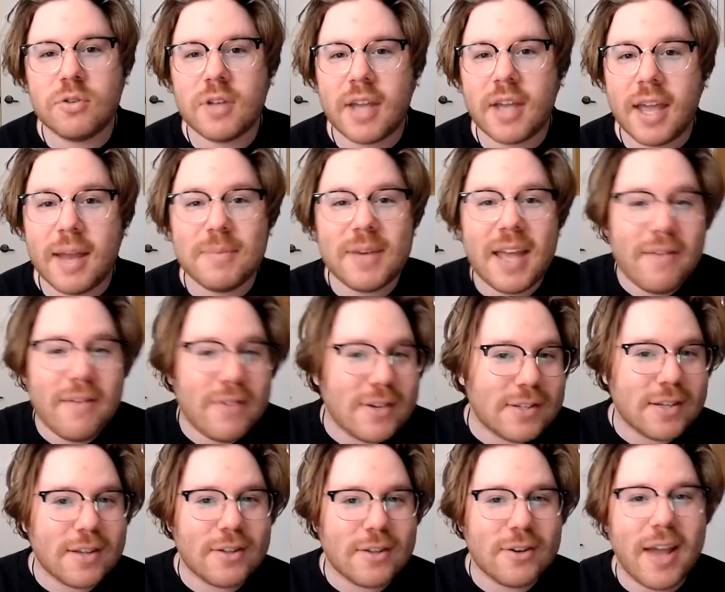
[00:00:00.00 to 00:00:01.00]
Gabe Davis
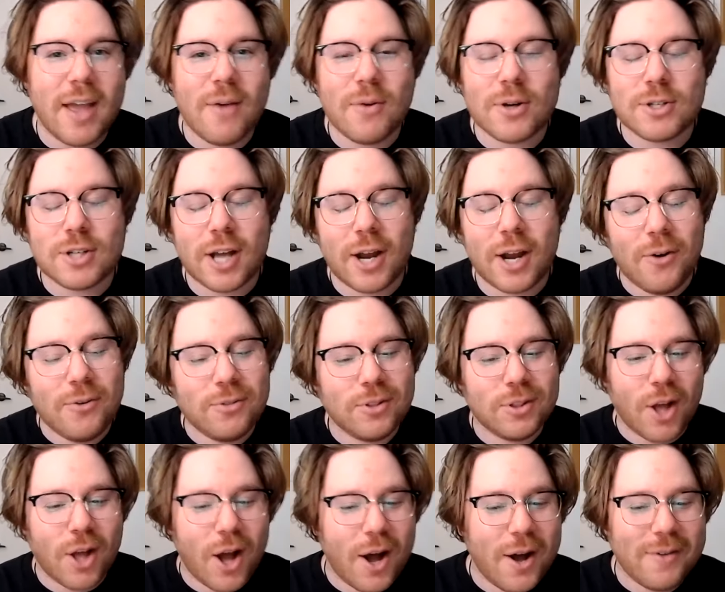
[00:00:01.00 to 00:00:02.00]
the other day, which I don't
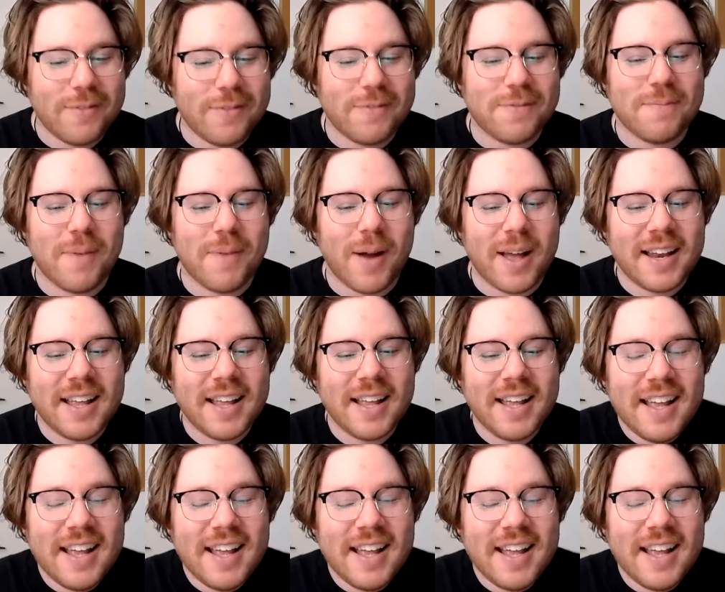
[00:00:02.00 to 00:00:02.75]
love, but